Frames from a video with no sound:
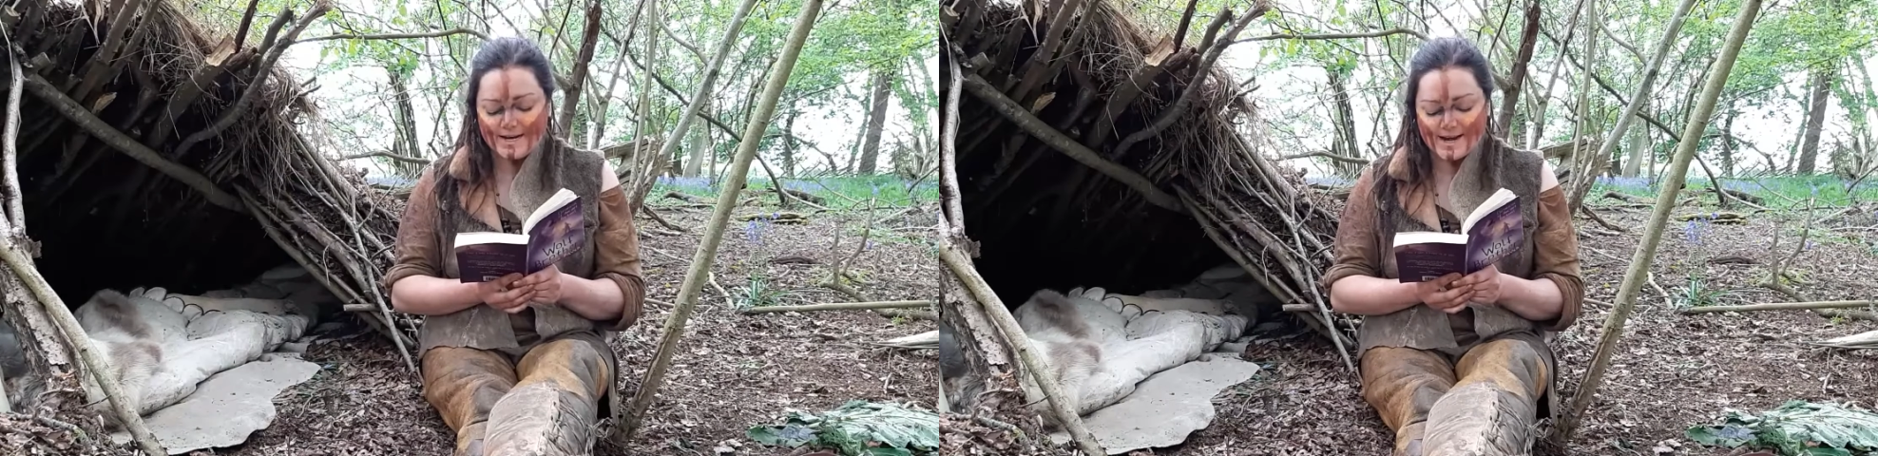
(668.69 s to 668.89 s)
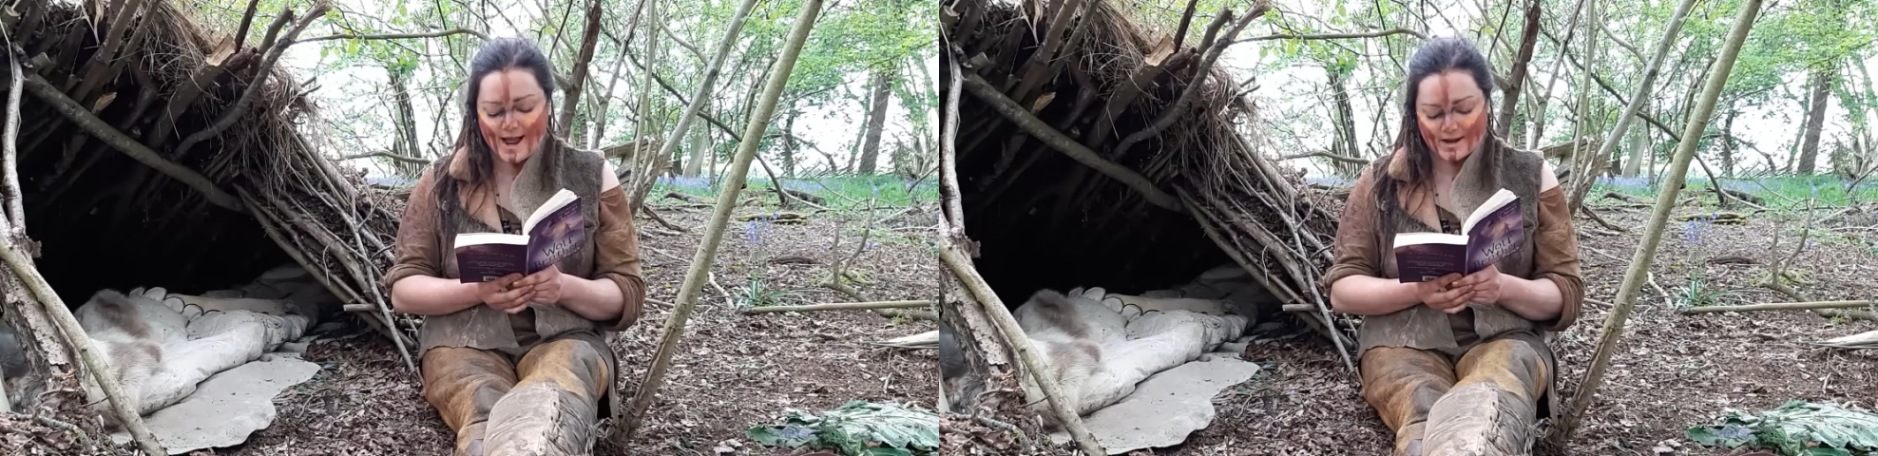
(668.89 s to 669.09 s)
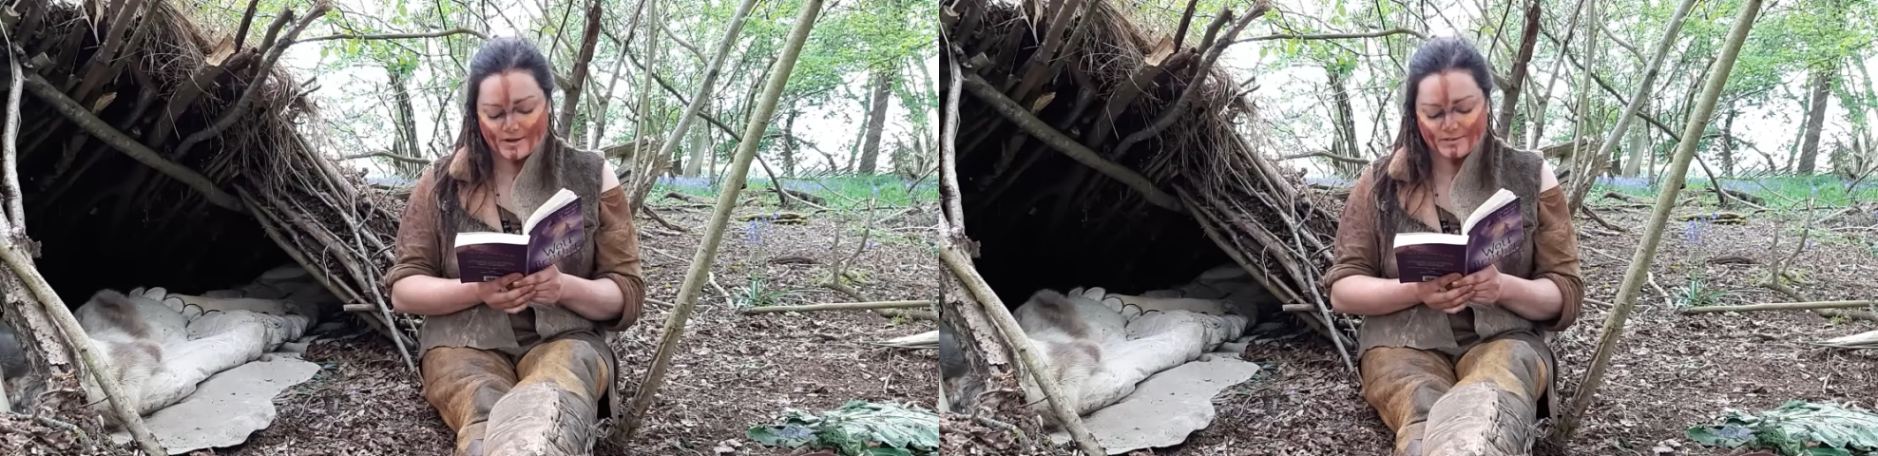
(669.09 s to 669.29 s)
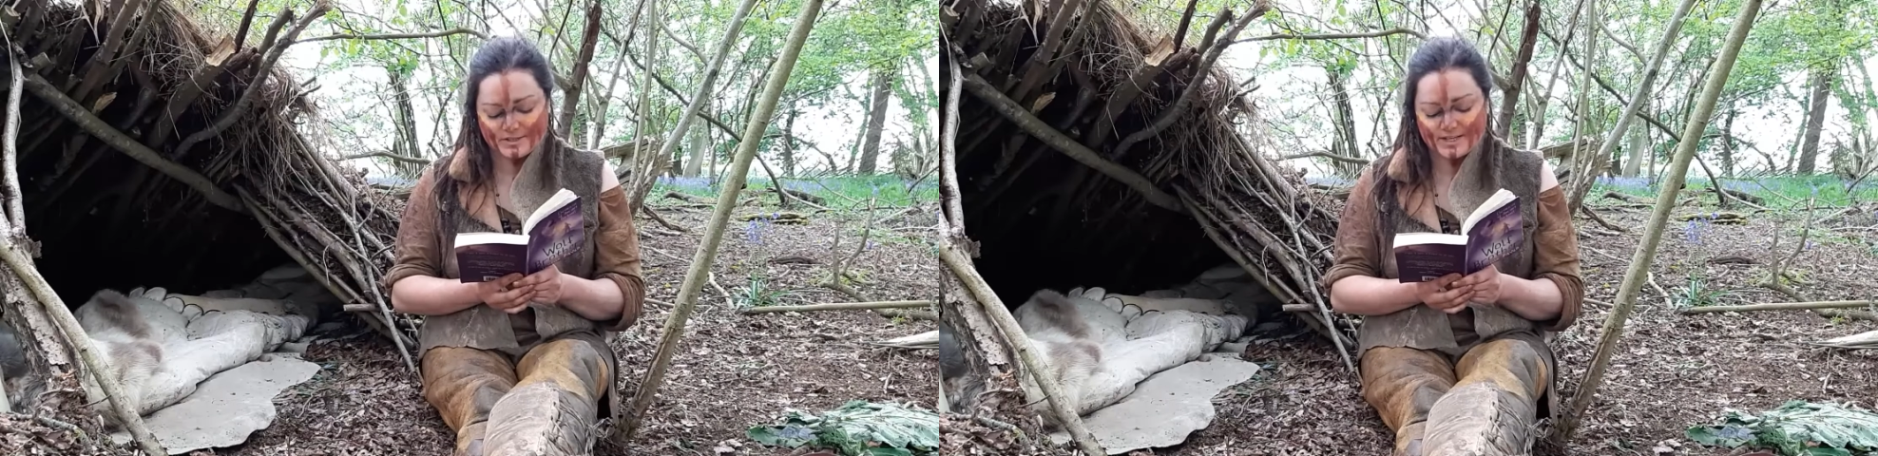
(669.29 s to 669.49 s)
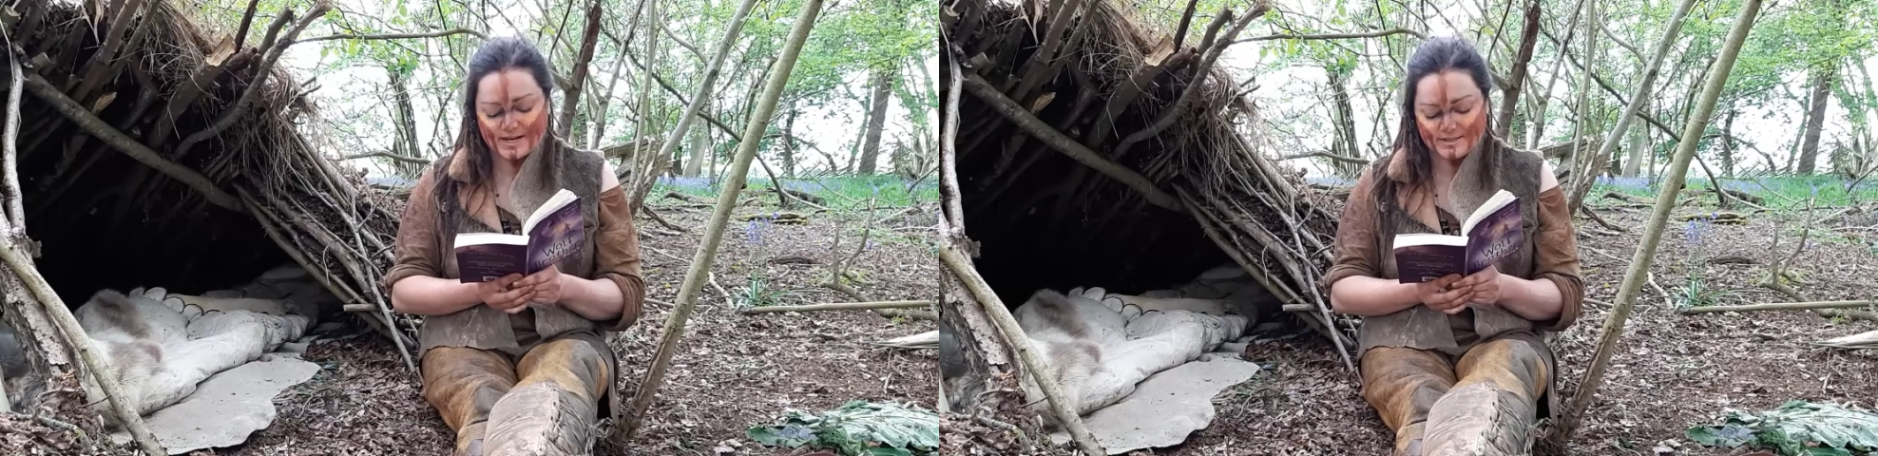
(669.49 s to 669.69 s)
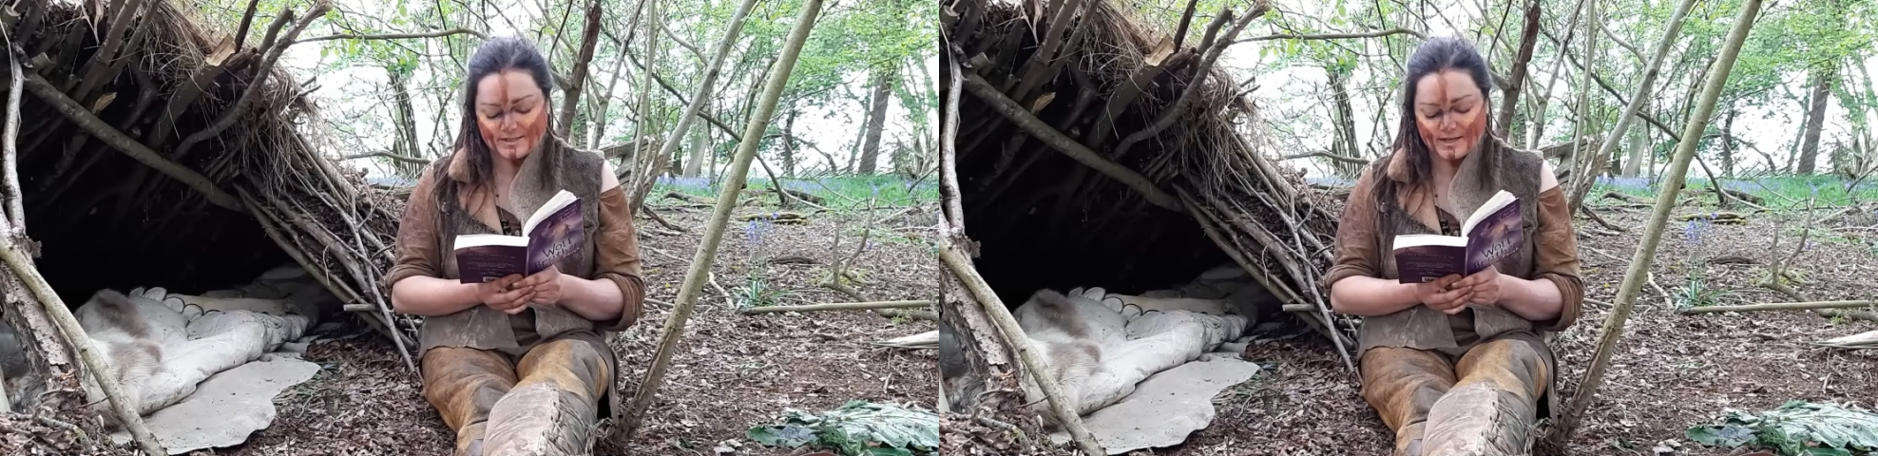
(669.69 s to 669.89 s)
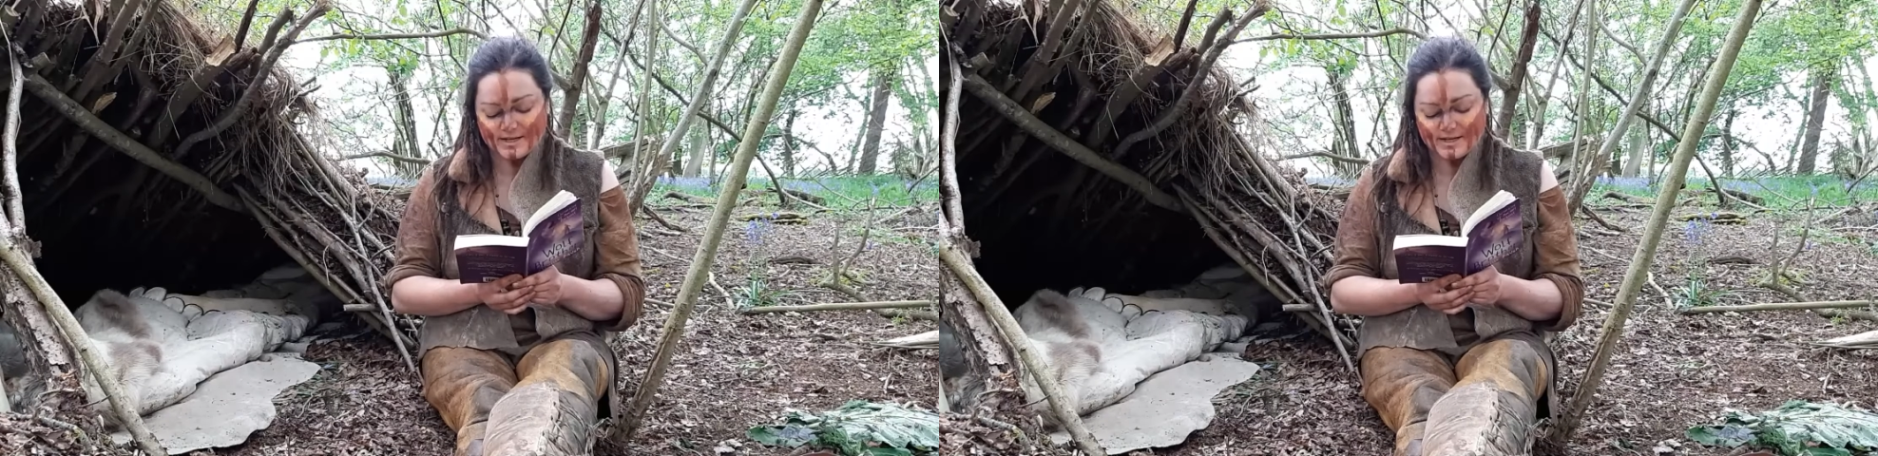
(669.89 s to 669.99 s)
knack of sensing